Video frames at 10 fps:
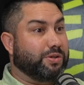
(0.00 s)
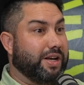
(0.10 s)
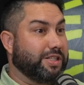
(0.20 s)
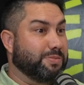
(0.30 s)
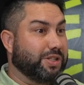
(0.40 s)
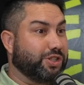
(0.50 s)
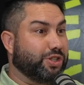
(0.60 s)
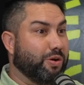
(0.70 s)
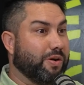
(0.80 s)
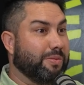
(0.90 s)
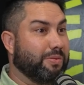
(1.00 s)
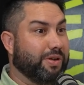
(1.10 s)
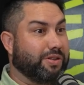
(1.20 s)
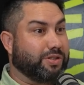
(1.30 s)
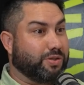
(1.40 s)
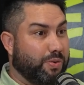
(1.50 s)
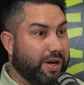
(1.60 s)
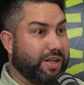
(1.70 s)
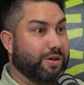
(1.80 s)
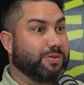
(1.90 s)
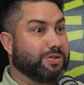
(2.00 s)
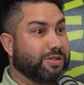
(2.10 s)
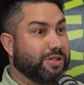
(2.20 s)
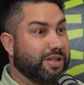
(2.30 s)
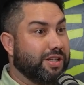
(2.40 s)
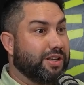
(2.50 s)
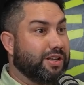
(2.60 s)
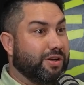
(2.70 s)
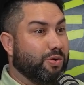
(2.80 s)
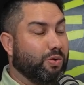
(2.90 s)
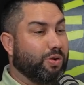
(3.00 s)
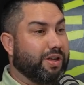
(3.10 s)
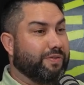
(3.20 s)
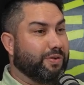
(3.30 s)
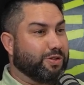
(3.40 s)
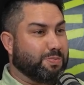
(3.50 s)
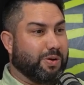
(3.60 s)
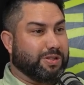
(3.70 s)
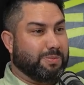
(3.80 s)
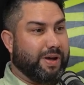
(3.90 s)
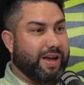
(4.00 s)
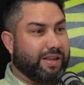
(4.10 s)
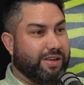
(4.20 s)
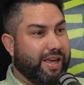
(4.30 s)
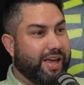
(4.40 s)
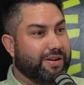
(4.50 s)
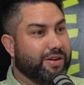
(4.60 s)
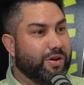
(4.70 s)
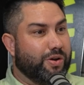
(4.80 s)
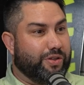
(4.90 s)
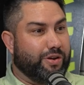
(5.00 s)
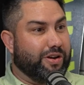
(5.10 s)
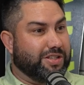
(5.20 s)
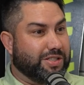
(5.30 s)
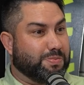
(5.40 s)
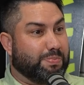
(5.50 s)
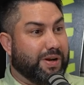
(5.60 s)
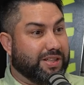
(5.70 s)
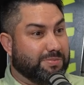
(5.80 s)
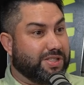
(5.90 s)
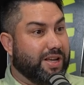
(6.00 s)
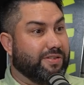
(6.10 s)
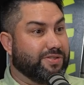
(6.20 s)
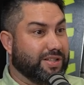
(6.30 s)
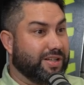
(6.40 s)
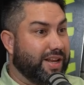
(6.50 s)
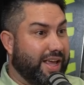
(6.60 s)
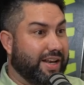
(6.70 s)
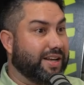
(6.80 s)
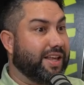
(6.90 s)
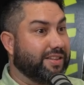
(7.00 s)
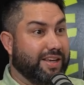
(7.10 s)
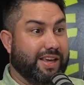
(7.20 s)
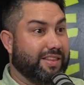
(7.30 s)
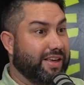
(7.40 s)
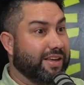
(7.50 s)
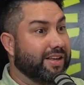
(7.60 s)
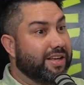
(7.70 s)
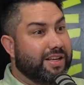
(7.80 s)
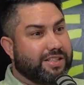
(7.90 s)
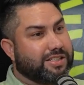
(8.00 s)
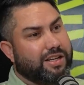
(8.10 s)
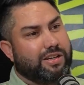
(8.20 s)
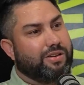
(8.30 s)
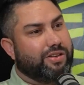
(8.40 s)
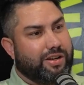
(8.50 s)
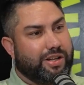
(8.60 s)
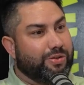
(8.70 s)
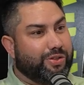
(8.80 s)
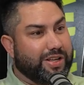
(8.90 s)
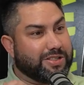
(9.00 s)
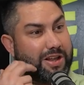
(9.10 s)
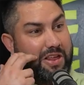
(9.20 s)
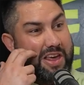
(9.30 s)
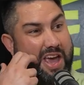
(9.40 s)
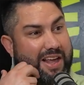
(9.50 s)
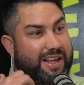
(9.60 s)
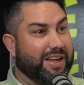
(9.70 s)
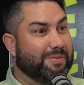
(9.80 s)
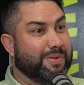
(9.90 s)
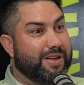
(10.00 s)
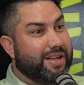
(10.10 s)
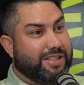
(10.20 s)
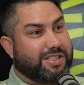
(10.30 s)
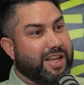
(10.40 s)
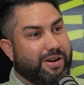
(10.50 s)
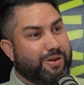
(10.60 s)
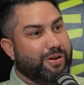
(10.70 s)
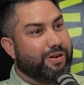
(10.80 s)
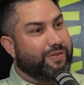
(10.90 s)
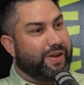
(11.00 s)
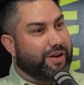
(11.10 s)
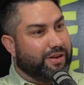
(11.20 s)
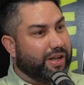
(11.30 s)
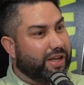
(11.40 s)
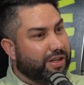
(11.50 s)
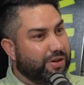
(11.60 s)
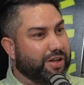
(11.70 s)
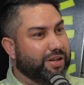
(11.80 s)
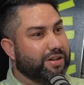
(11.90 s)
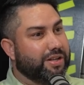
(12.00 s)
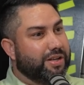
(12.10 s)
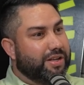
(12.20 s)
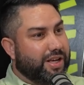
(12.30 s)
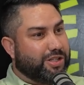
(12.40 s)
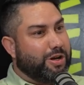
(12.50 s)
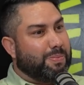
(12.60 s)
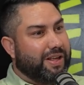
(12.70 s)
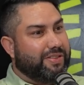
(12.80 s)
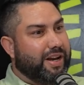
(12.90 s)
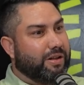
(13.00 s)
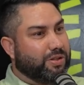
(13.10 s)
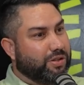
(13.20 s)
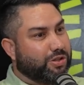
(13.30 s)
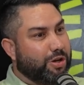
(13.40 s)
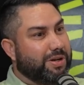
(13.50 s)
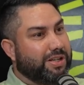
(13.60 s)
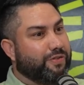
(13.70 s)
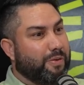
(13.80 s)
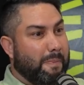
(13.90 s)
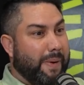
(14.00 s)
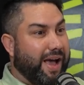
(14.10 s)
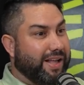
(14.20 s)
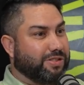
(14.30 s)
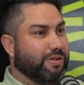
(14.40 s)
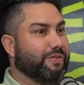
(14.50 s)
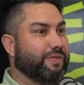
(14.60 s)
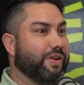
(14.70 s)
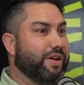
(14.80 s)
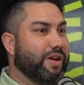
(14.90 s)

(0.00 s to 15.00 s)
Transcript: tradesmen show up with 20 utes all looking for a spot to park. You had the guys just bring themselves in and had the gear there. Just little things like that, just unheard of here. And like you can extrapolate that out to so many different parts of